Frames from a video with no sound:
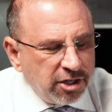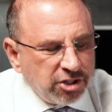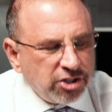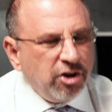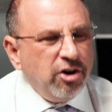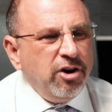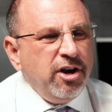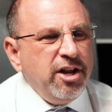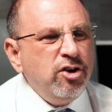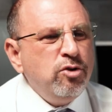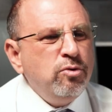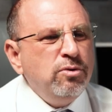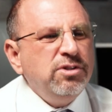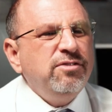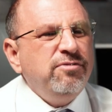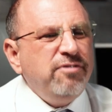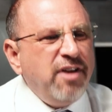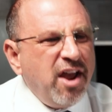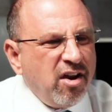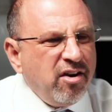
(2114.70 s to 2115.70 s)
attorney who is
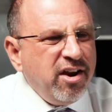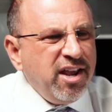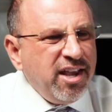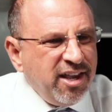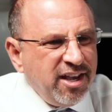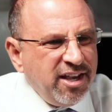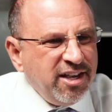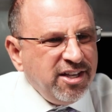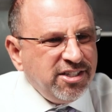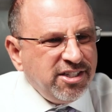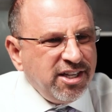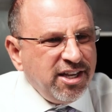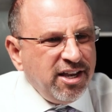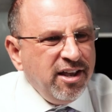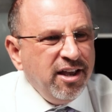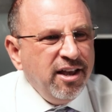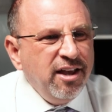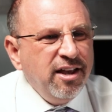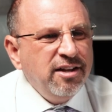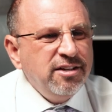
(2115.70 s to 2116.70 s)
very
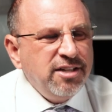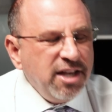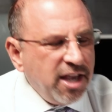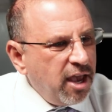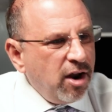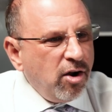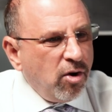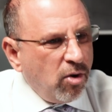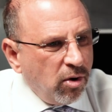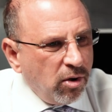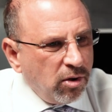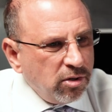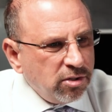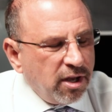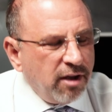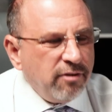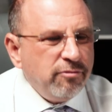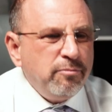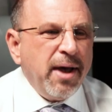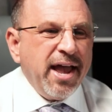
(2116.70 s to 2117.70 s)
easy to get a hold
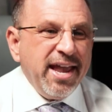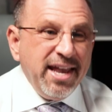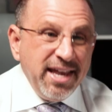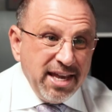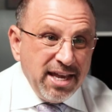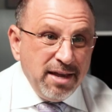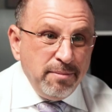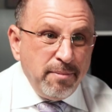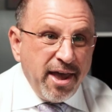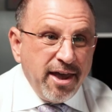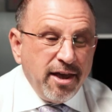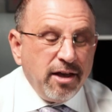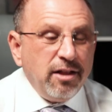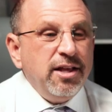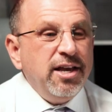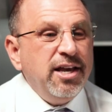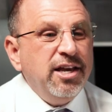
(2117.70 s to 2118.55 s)
of. My email